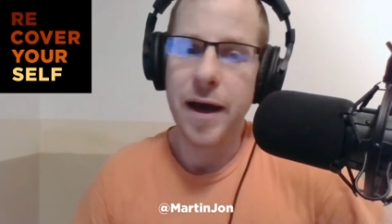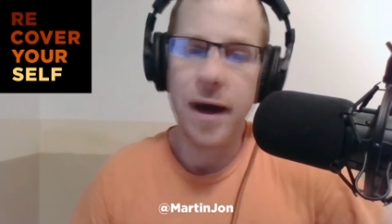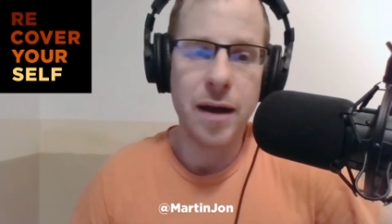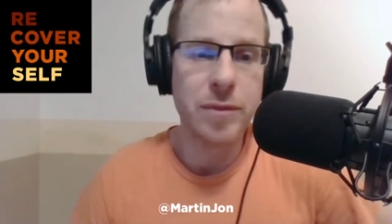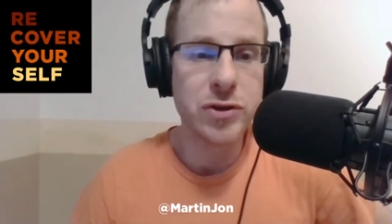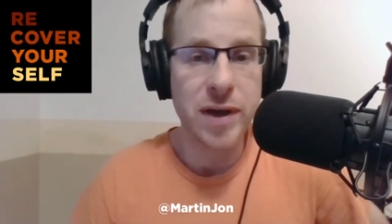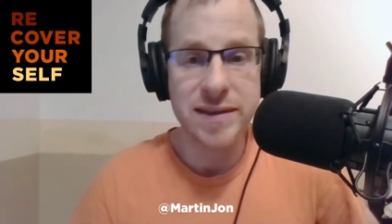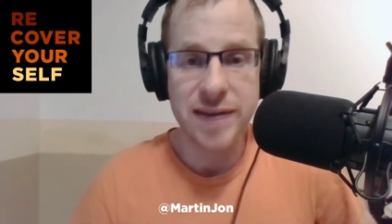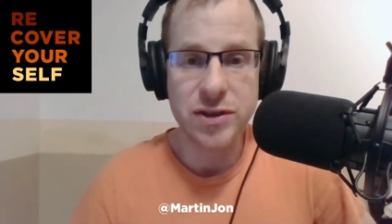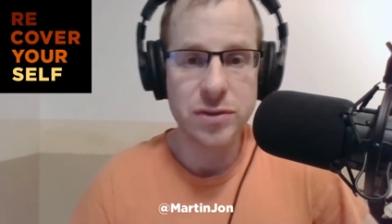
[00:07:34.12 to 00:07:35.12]
the
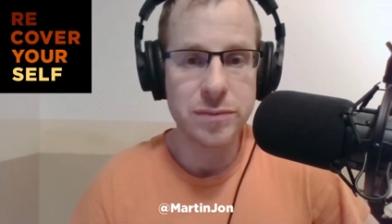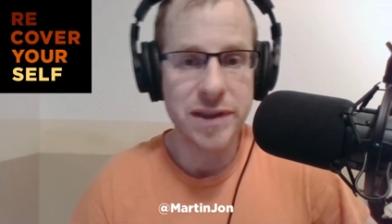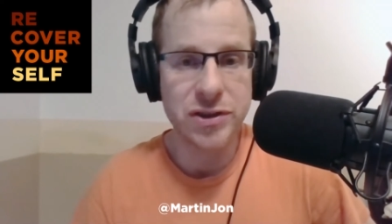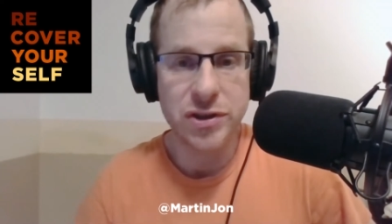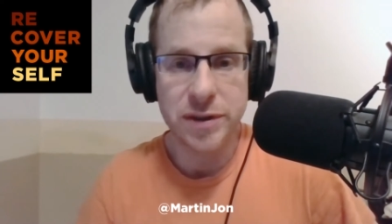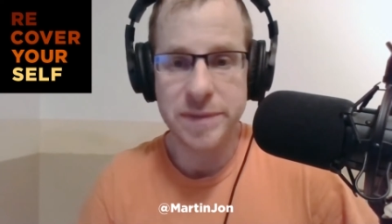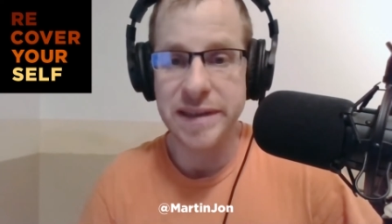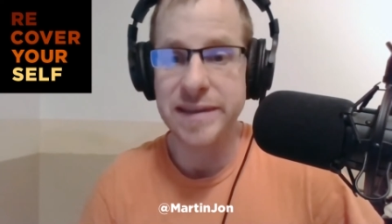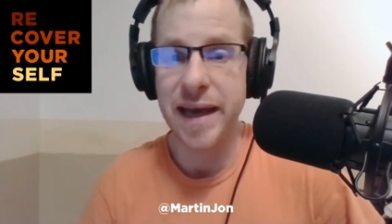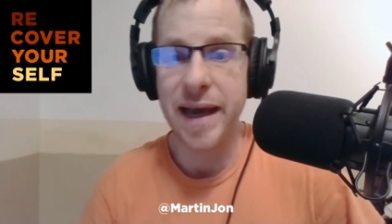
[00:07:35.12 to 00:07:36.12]
transactional relationships
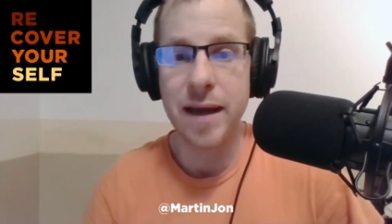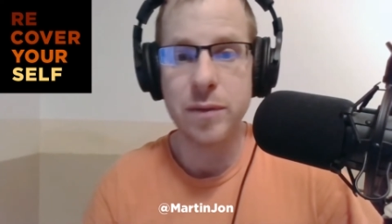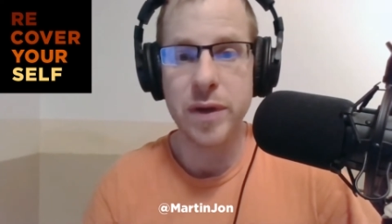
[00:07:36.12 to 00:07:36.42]
he's had